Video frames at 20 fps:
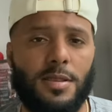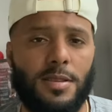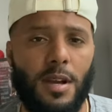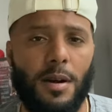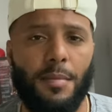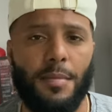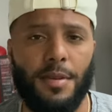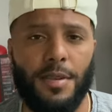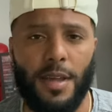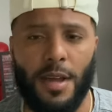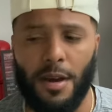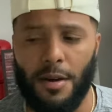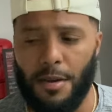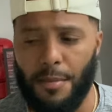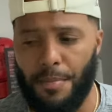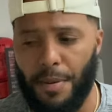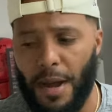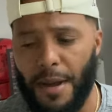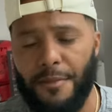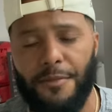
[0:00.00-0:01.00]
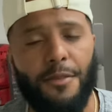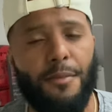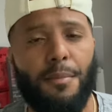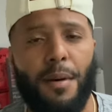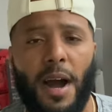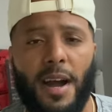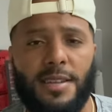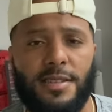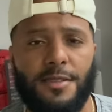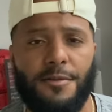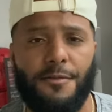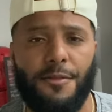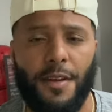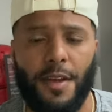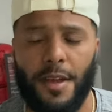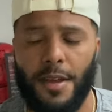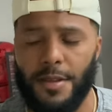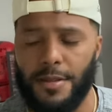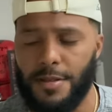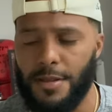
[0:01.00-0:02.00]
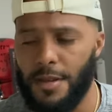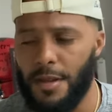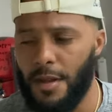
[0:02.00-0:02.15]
coming down the pipe for boxing fans